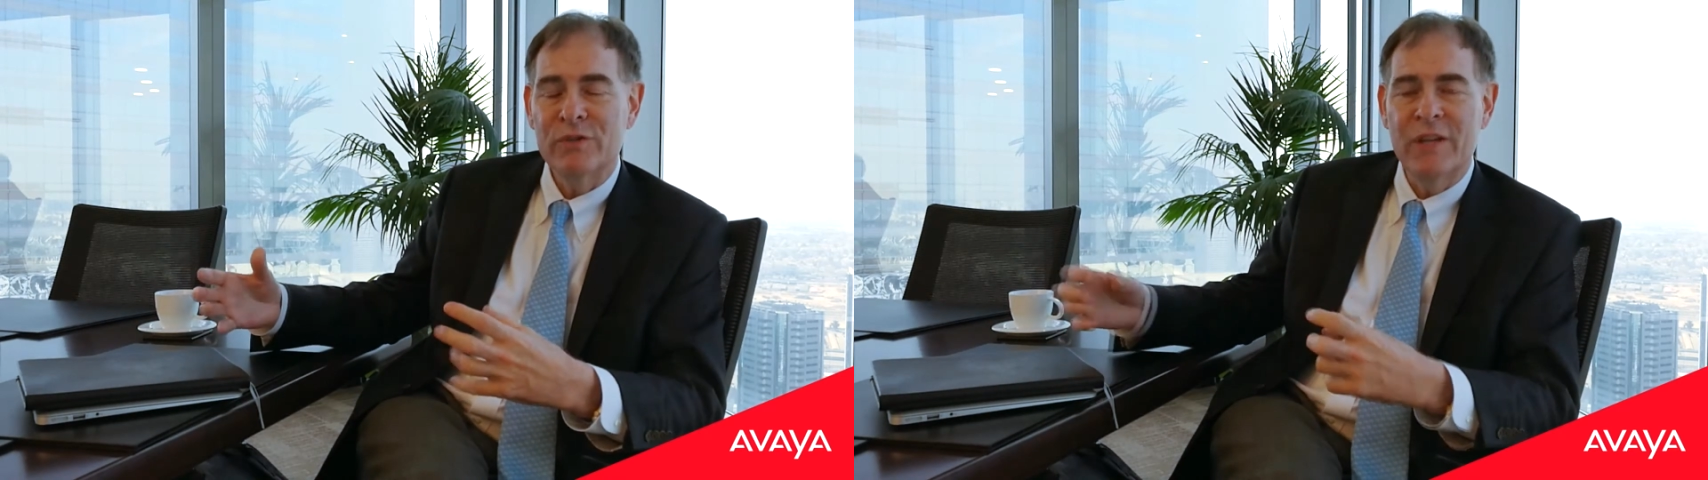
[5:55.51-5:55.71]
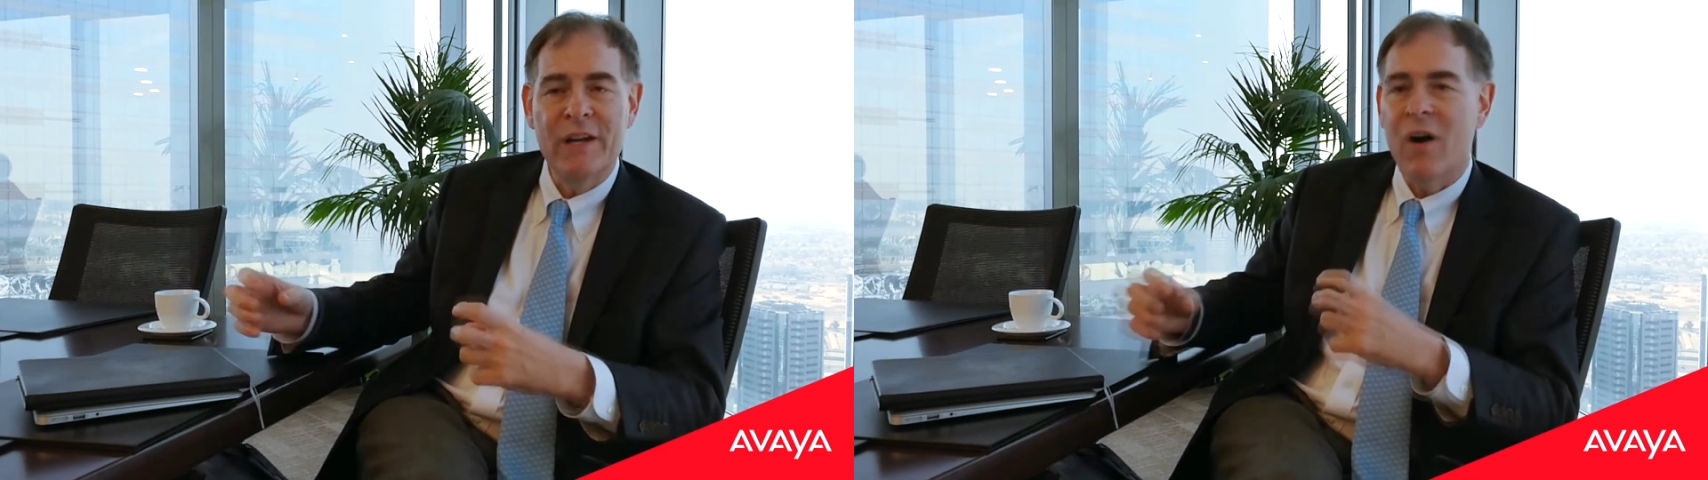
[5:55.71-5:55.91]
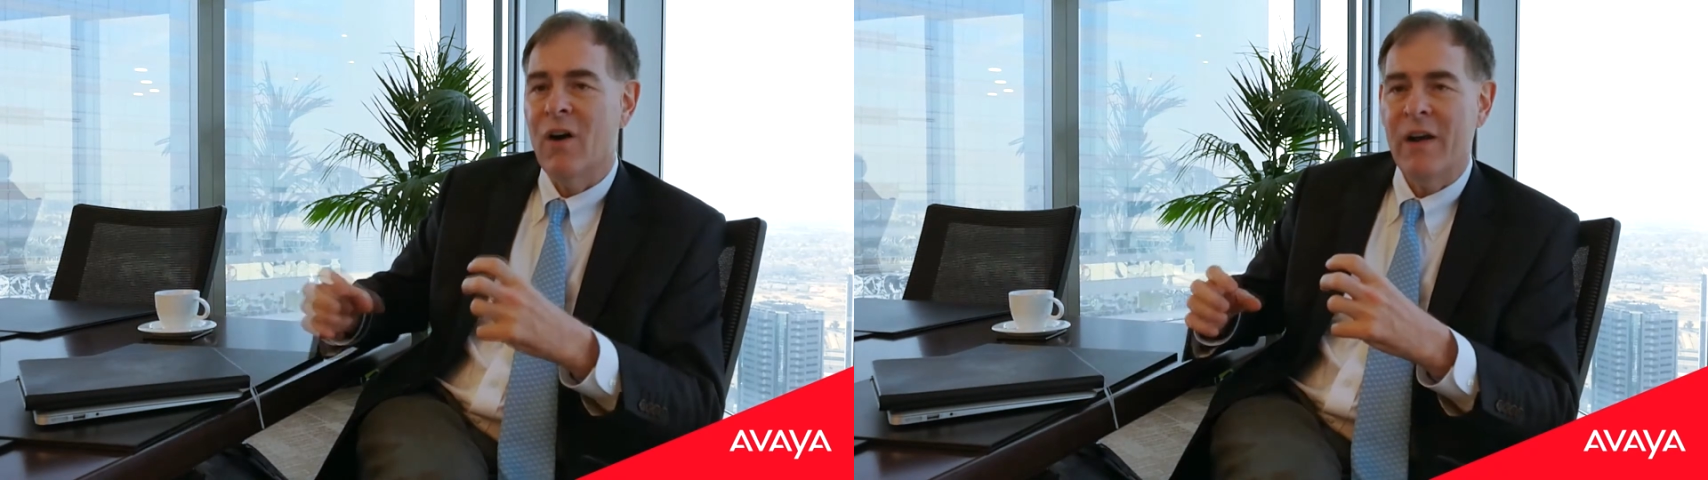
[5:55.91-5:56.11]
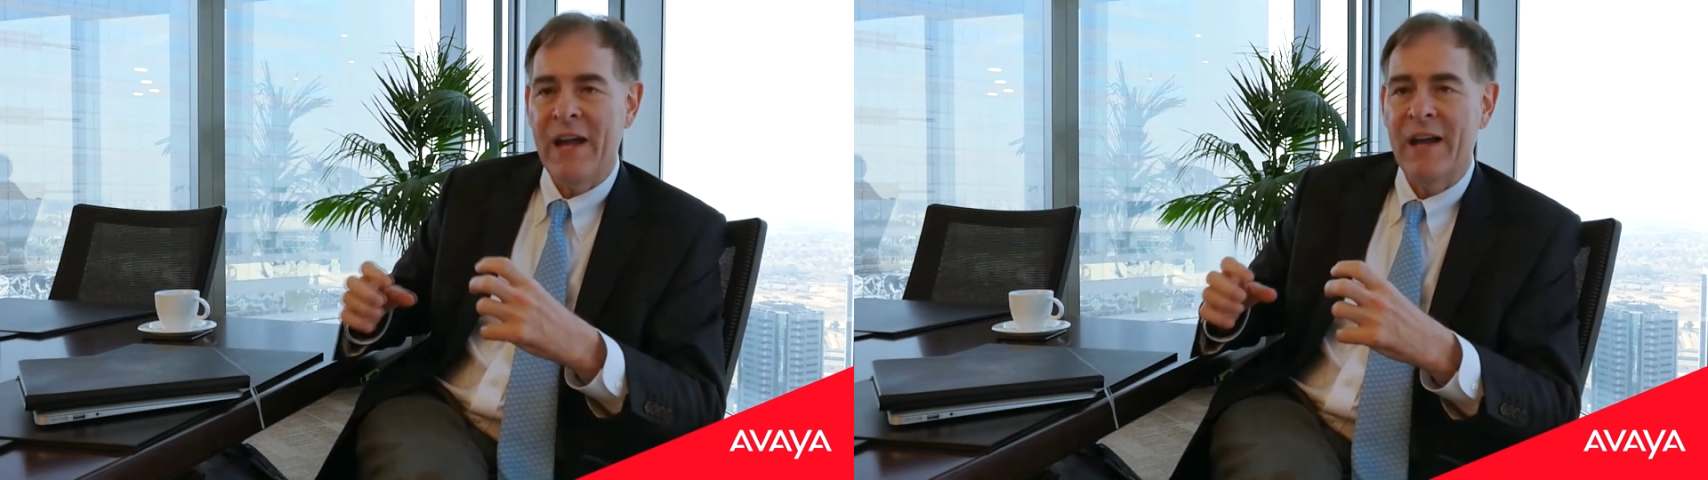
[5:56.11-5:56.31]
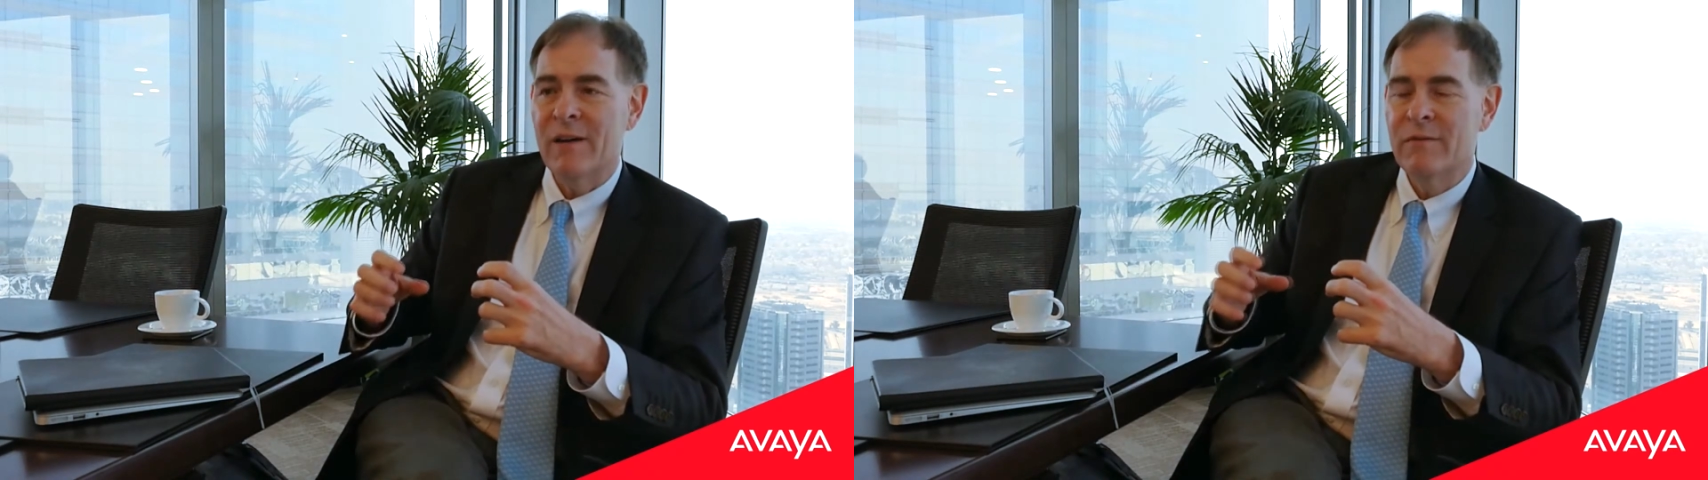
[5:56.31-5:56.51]
They all
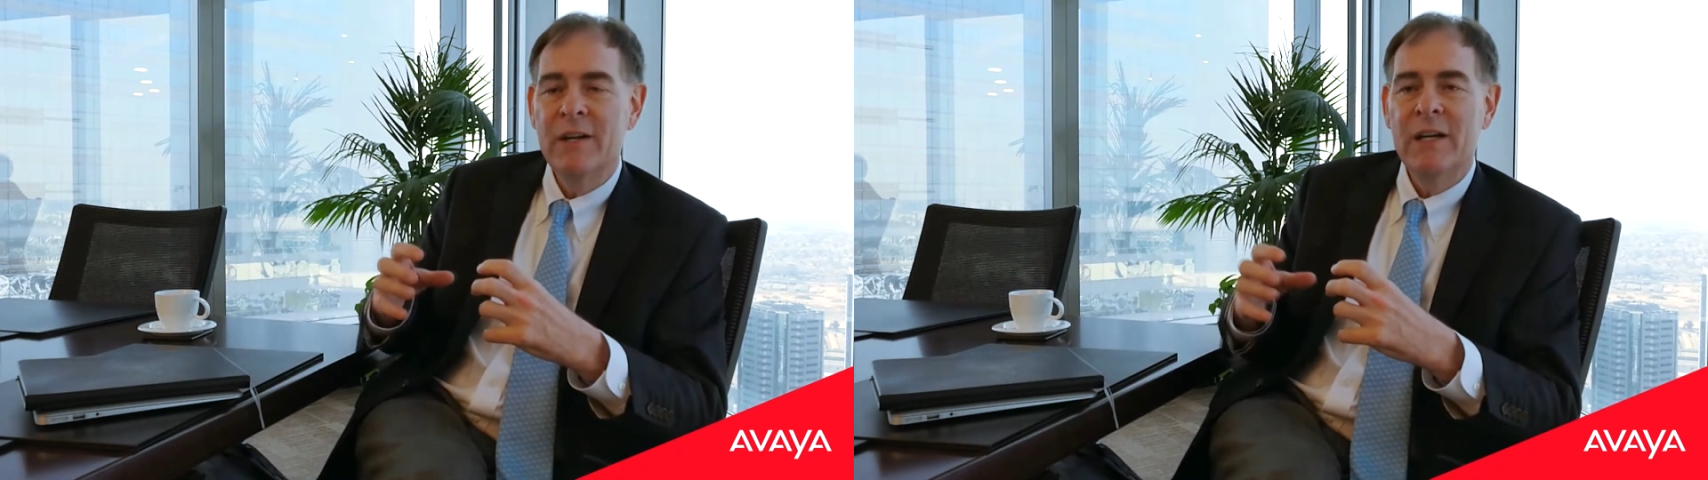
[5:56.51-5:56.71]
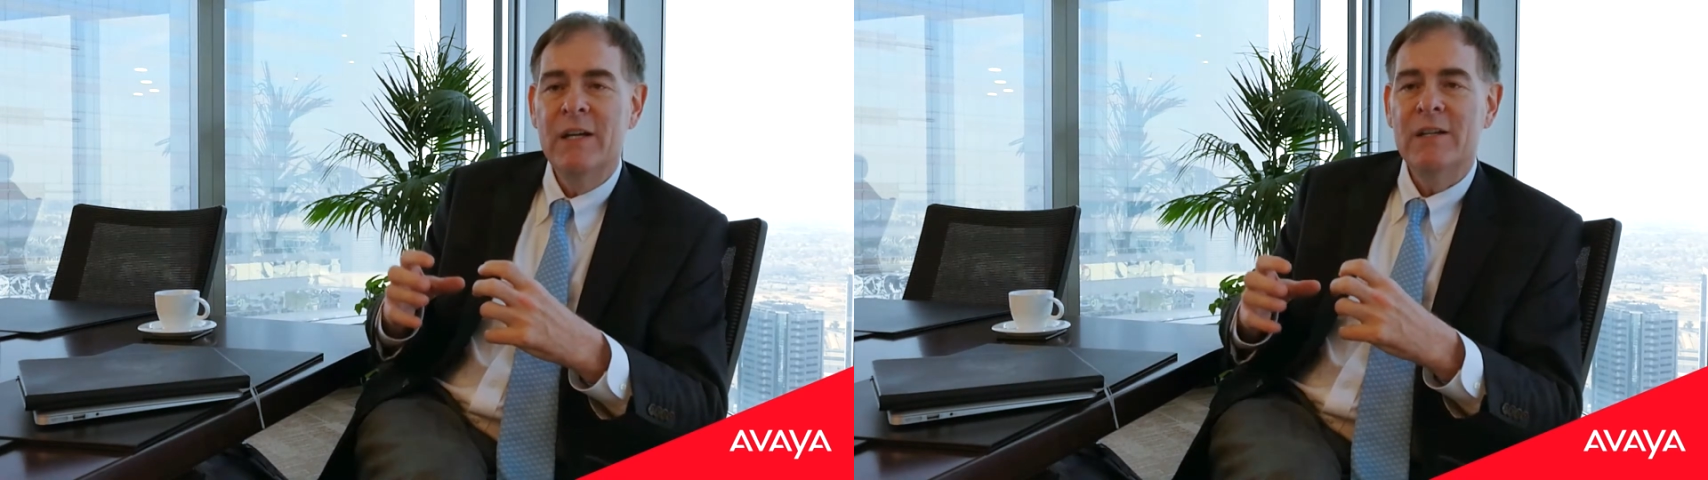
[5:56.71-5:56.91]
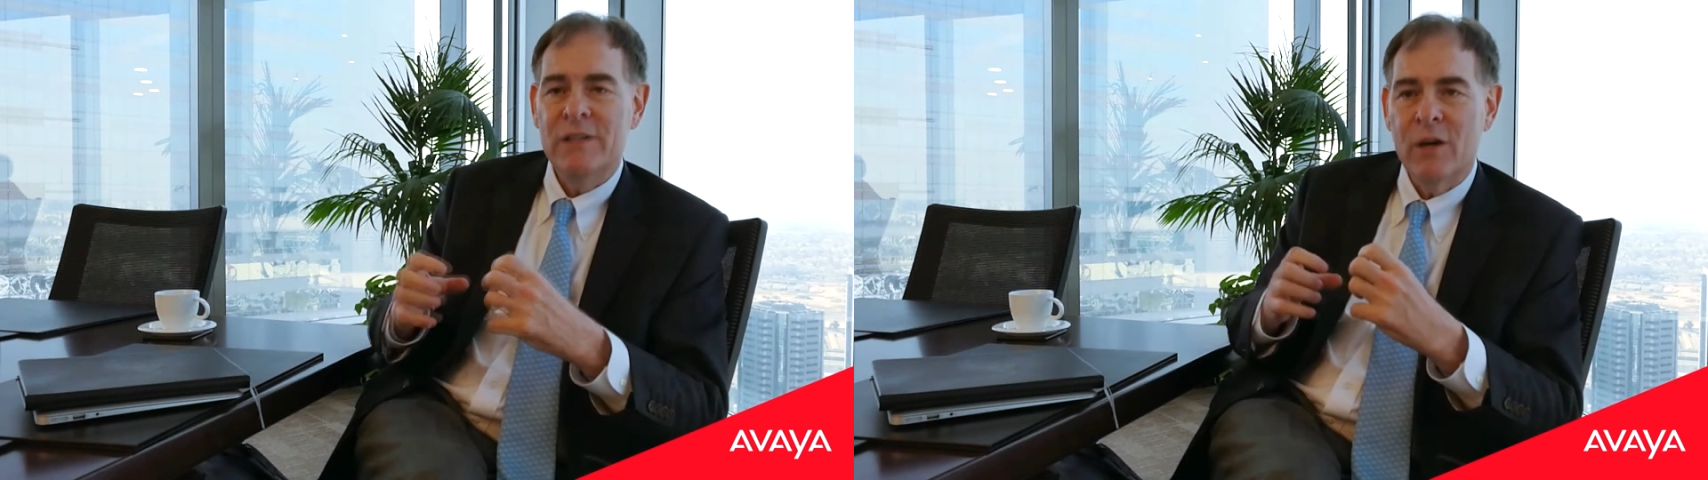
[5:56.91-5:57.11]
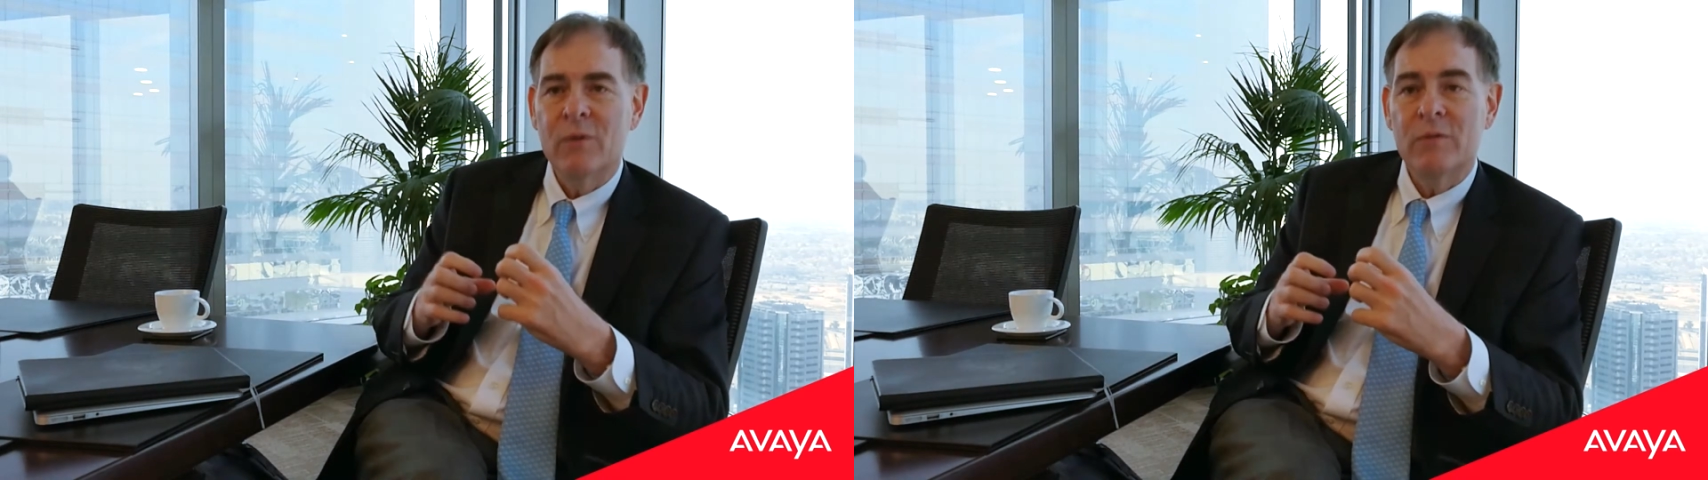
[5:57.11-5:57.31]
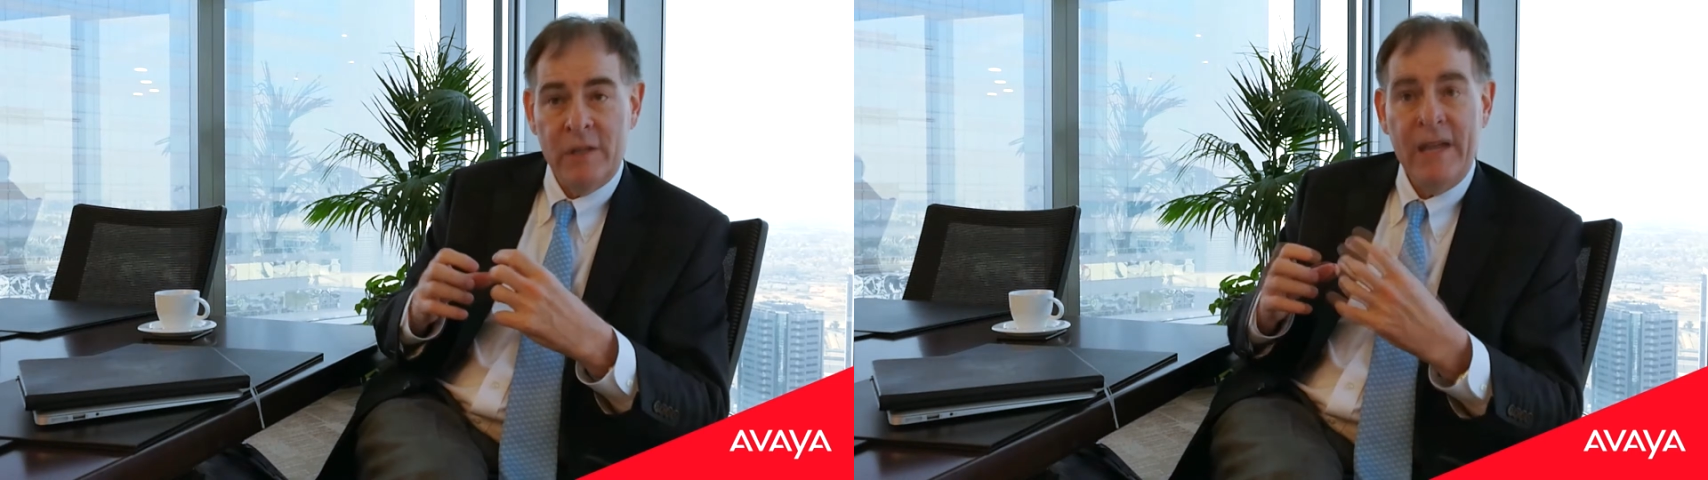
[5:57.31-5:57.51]
have,
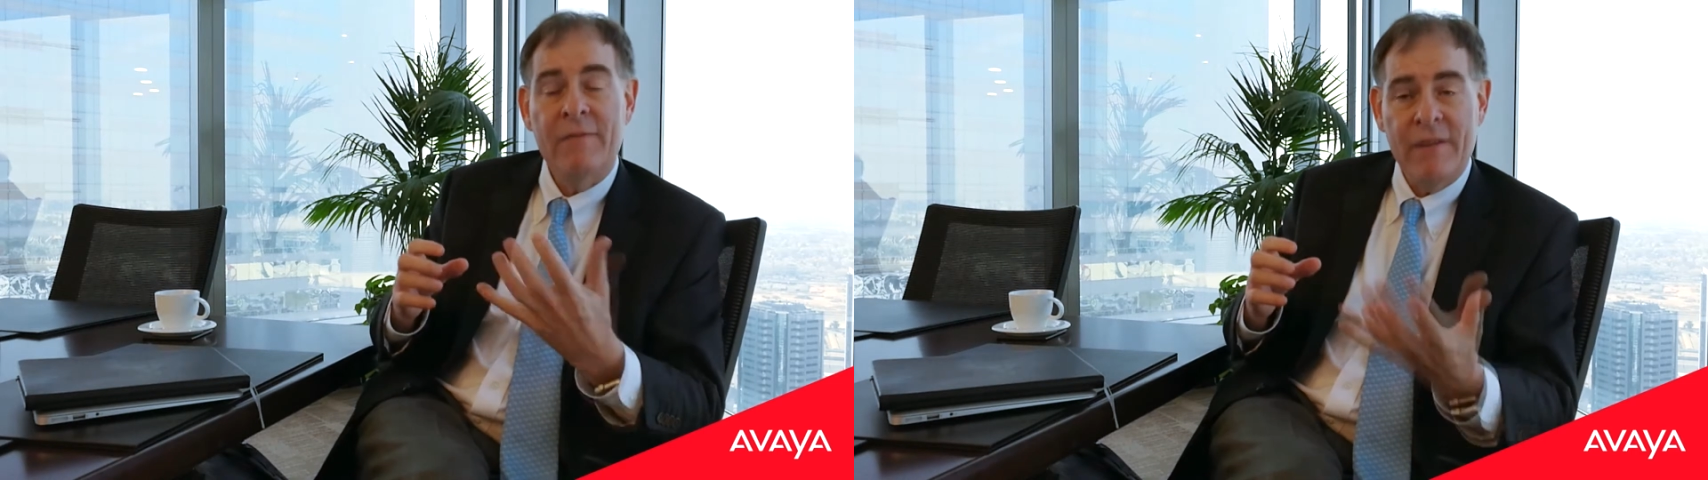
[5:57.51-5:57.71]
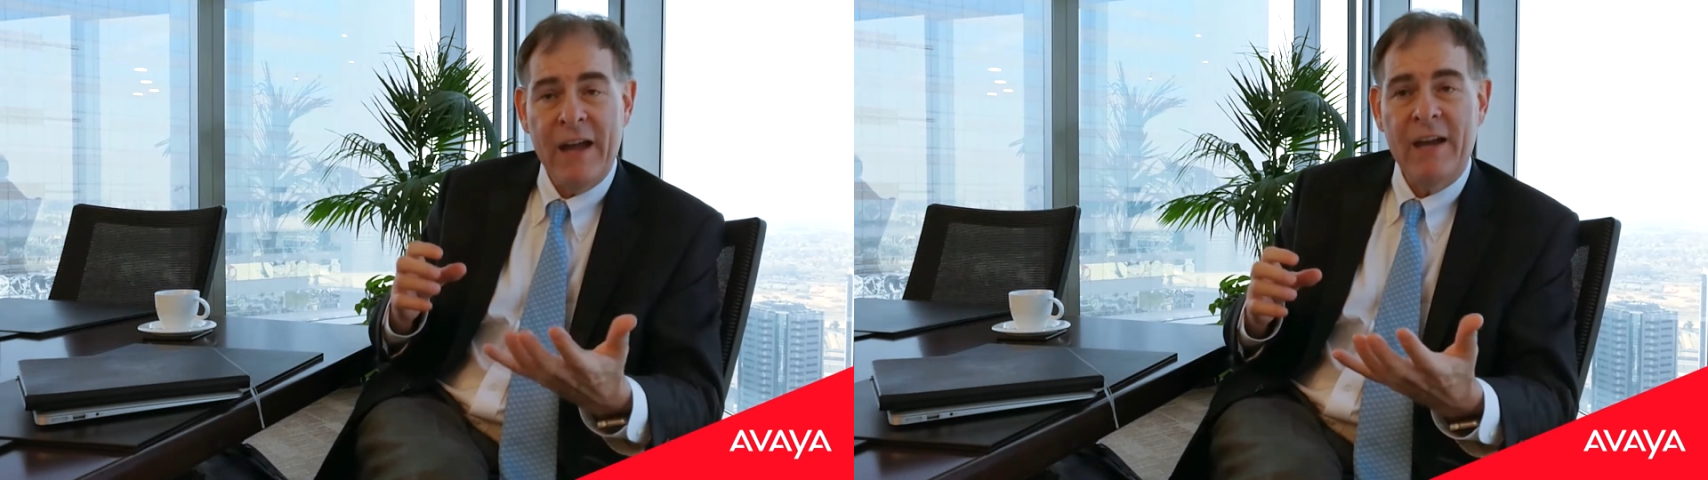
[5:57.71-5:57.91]
they have